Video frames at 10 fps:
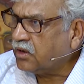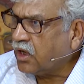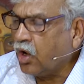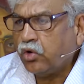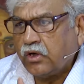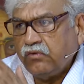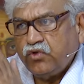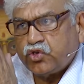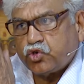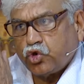how can we
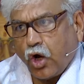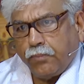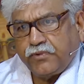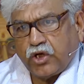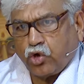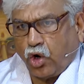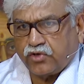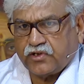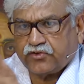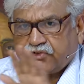stop the
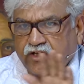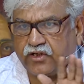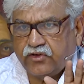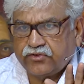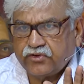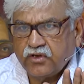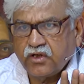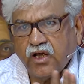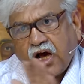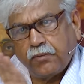causal series
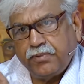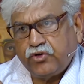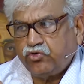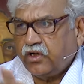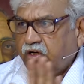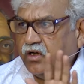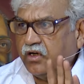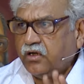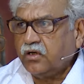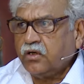arbitrarily?
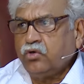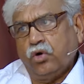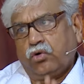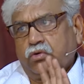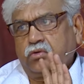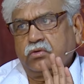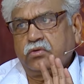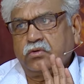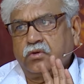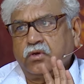No.
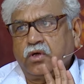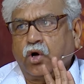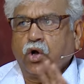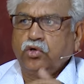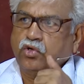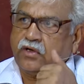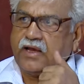All your